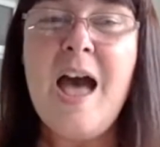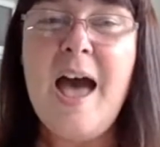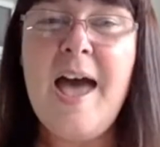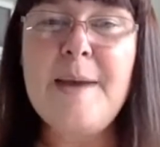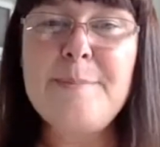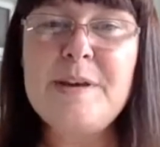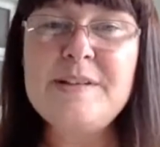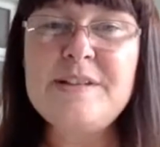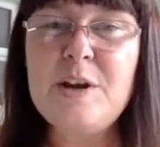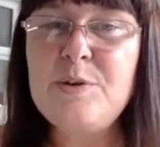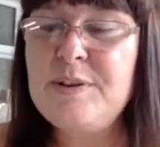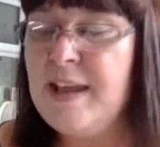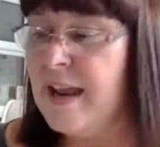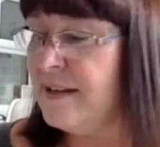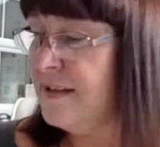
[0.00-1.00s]
Um, so
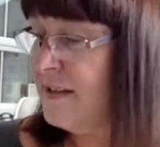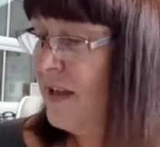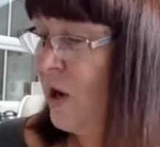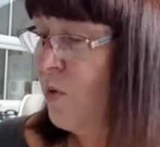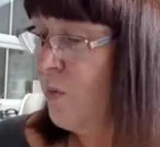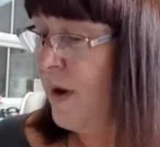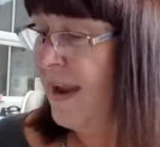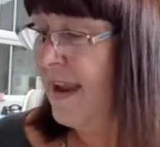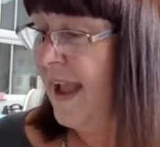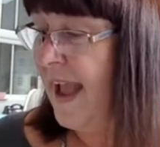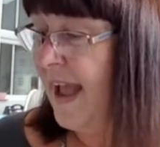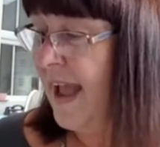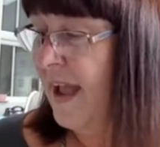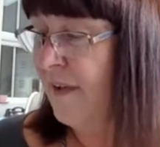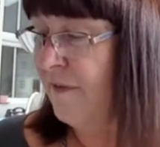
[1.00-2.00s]
yes, so we
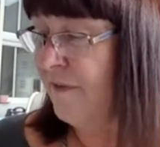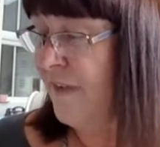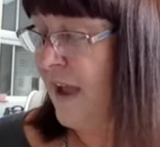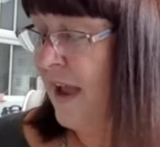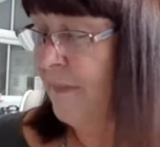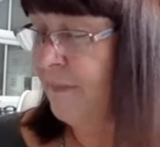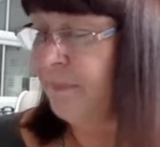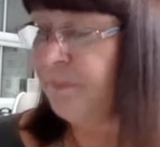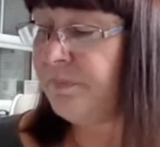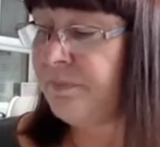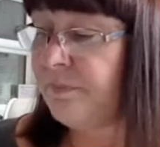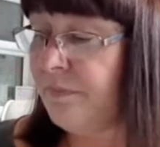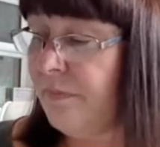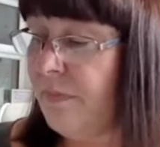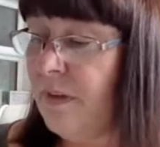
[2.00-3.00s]
have um,
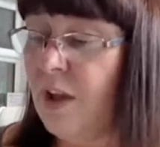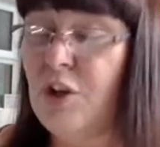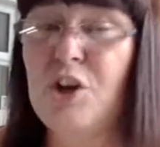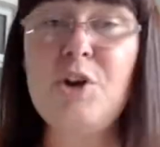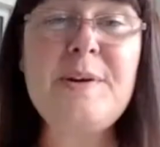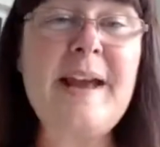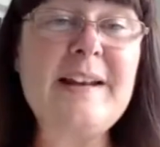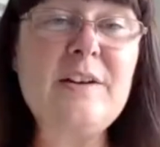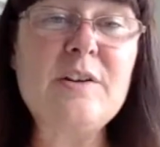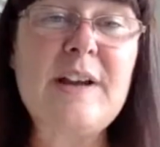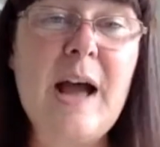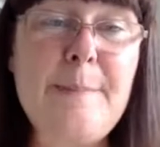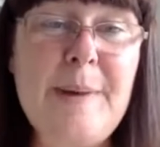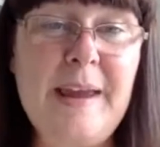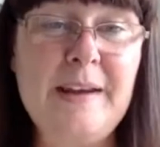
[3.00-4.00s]
new catalogue
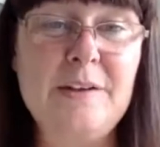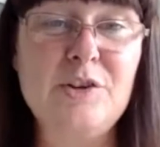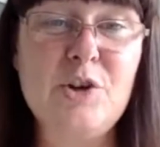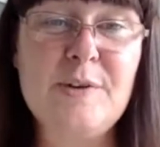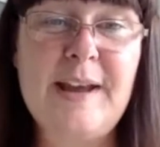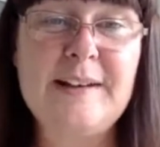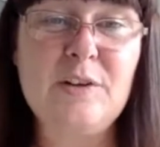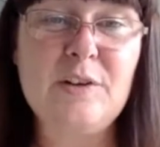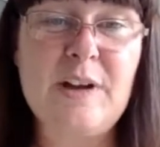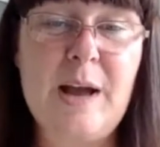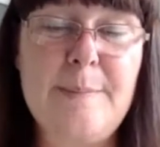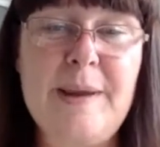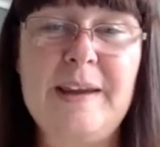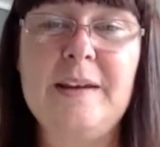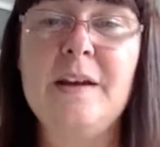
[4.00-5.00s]
coming, new catalogue
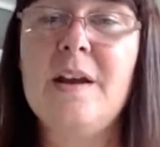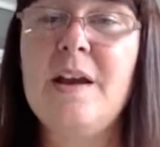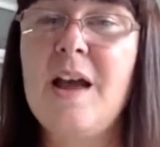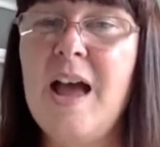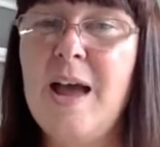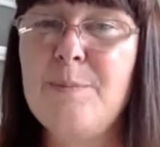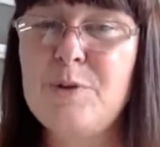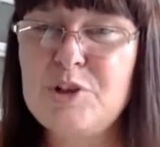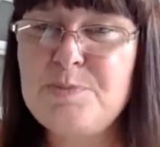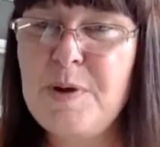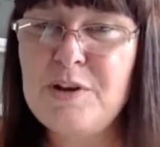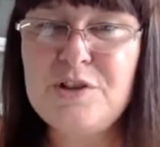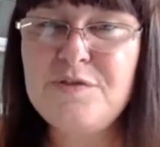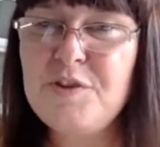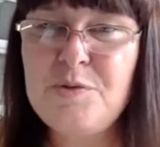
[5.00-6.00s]
coming, um, which
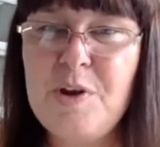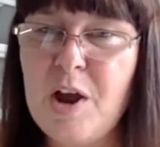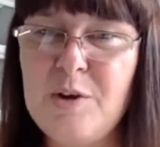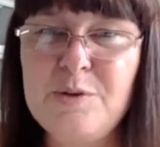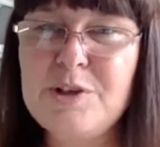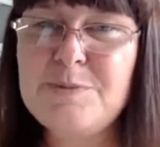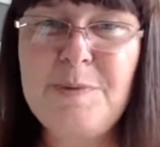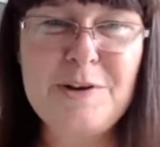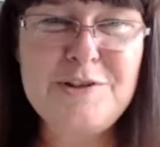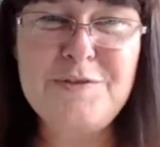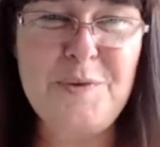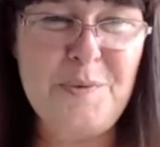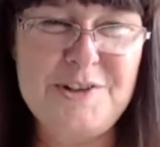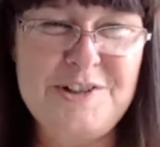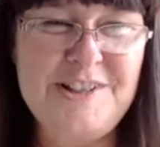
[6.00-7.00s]
most of you know because most of
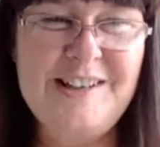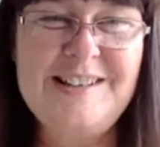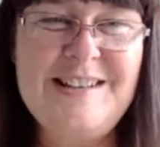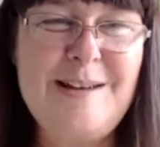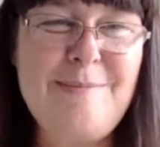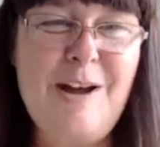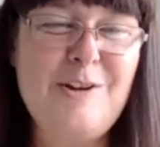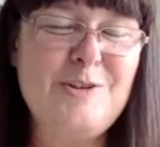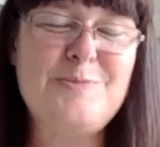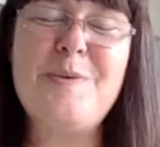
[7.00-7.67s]
you are watching your demos.